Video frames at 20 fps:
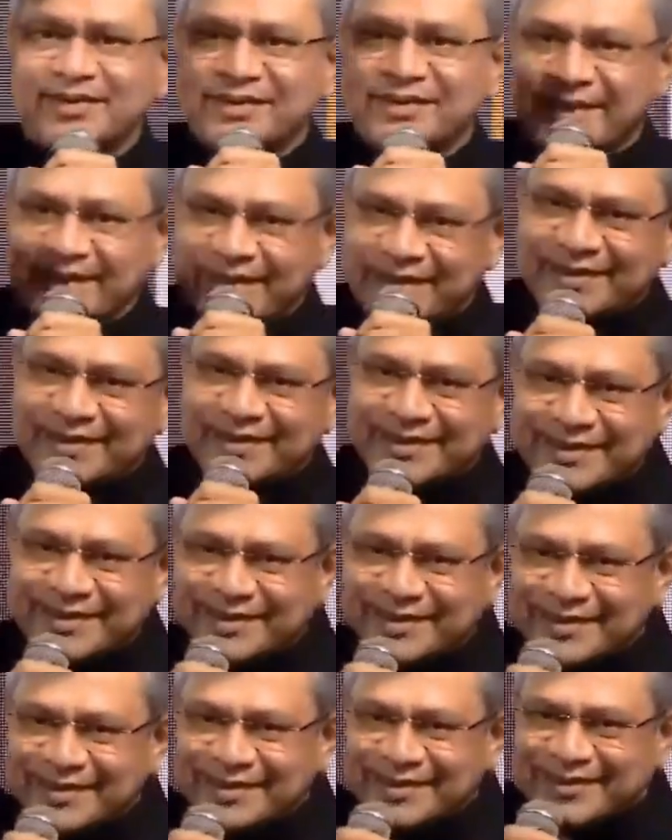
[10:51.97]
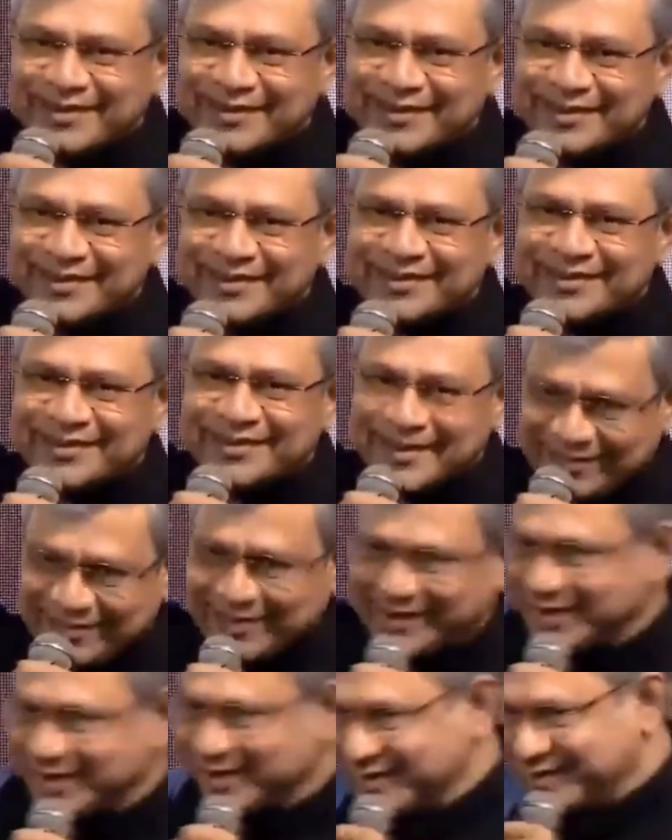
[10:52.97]
Like it?
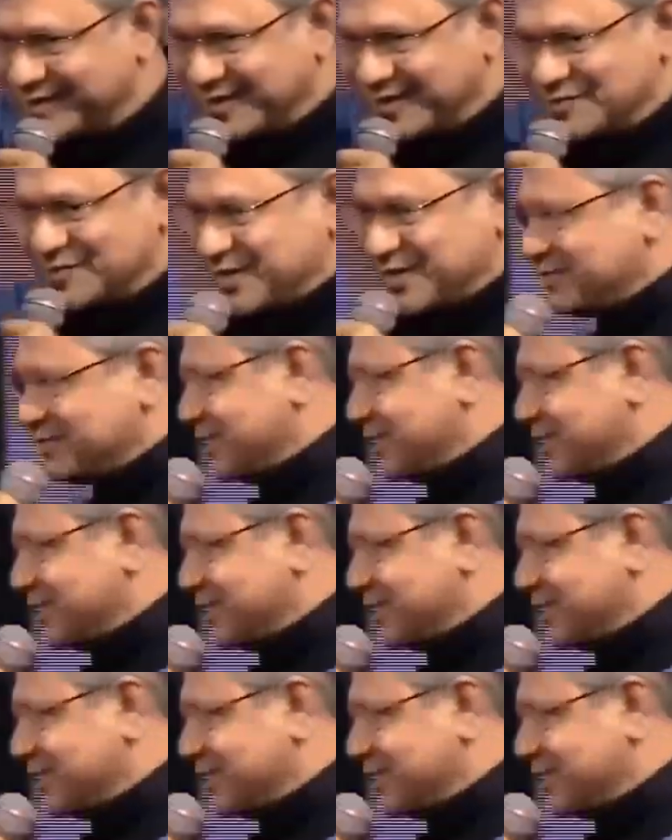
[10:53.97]
Great. Thumbs up,